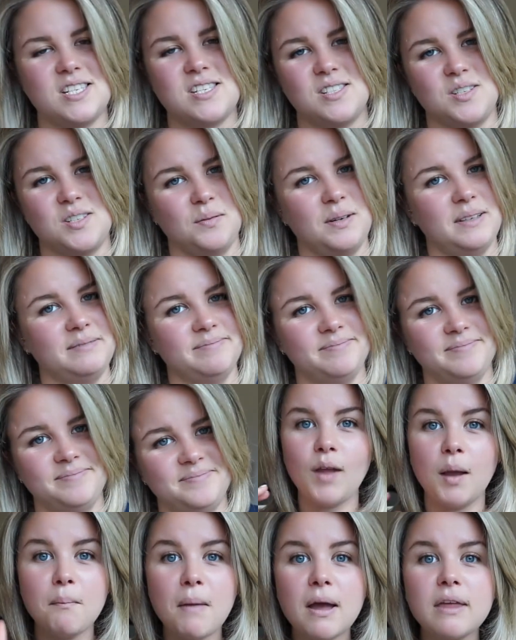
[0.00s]
do it.
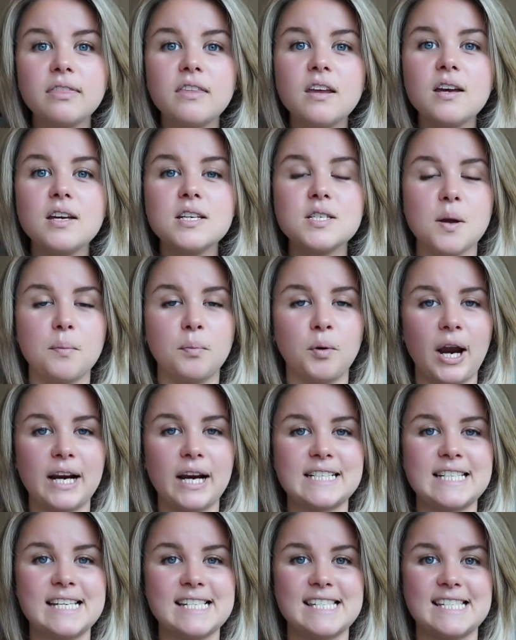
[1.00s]
My third
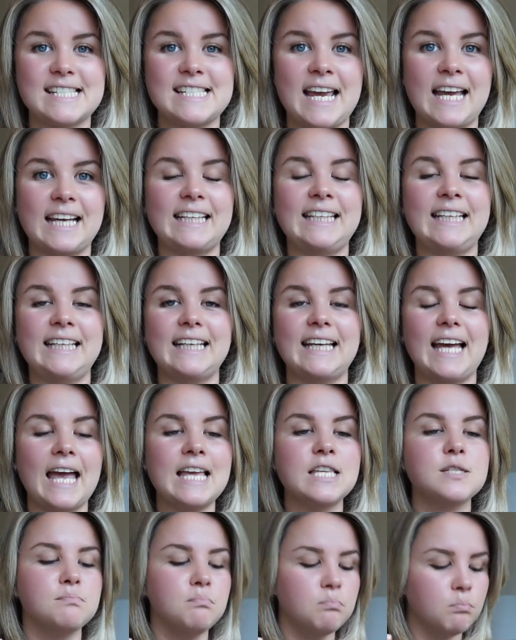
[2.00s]
practice technique
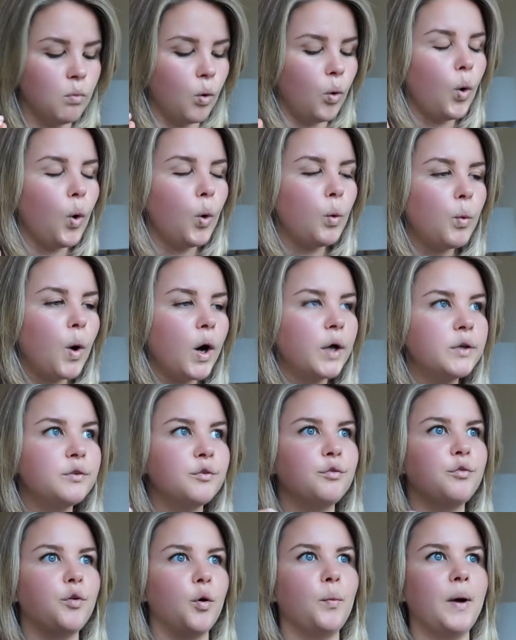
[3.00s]
is more
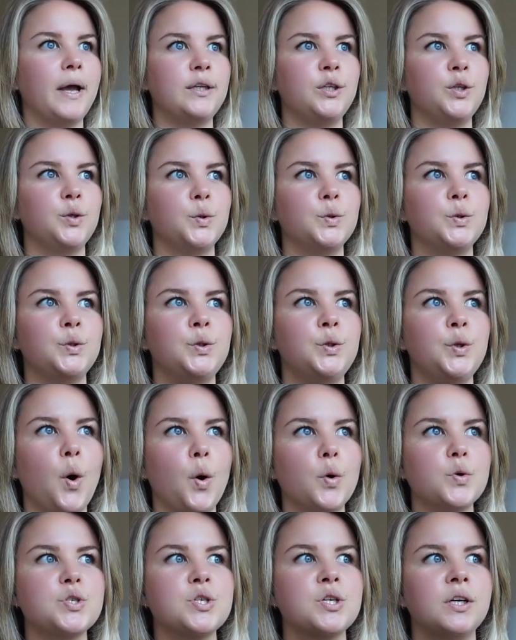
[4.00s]
one for when you're
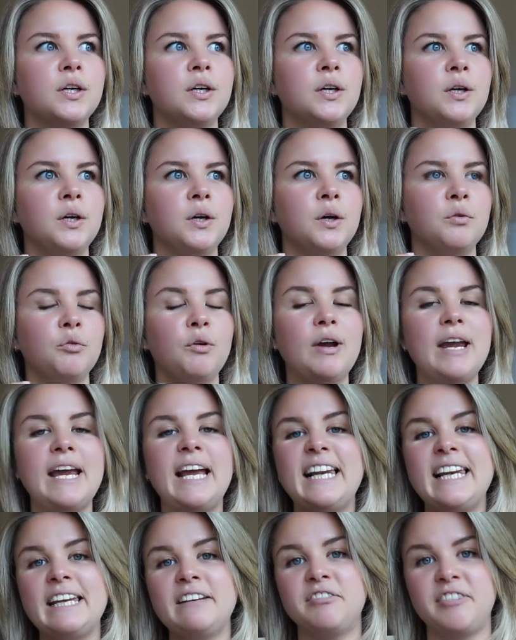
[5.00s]
not
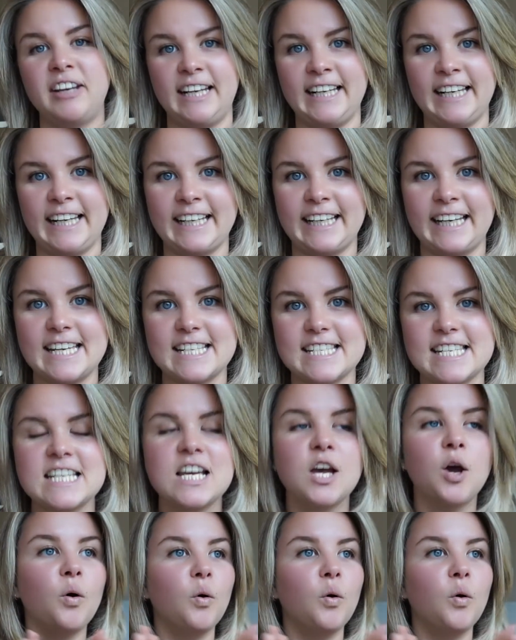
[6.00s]
really feeling it.